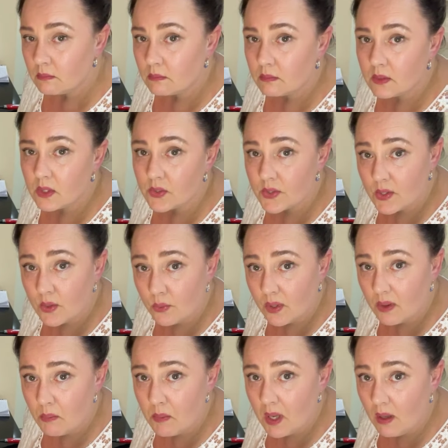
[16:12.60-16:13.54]
You still
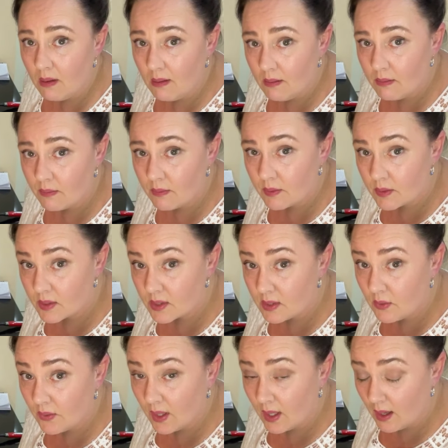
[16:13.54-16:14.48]
with me?
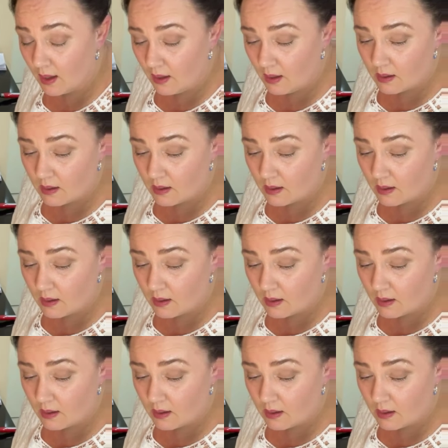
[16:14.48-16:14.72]
Still there?